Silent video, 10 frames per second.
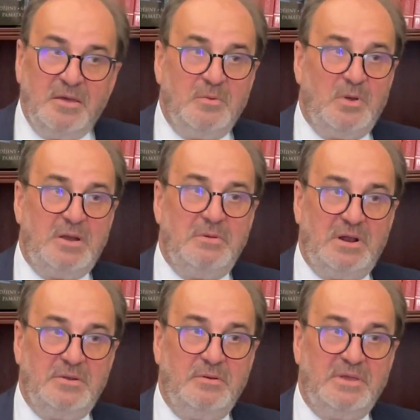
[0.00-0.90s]
very
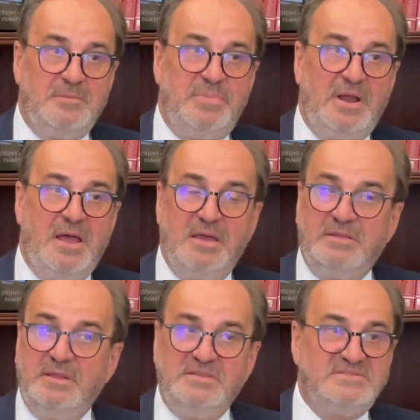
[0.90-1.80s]
well knowing
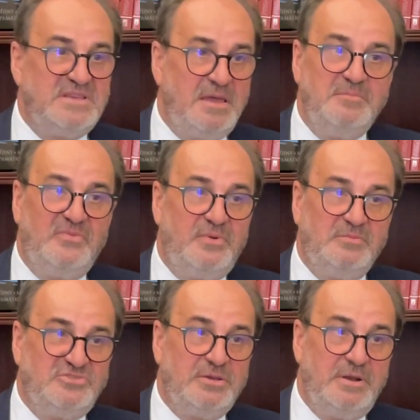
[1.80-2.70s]
Prague. The same
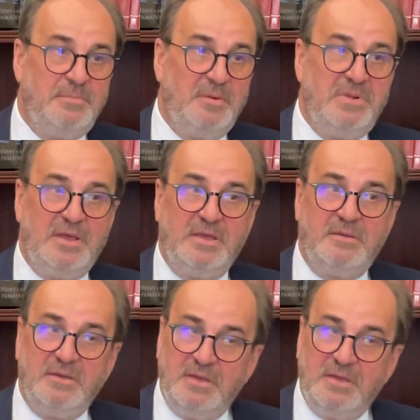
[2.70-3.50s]
from Czech Republic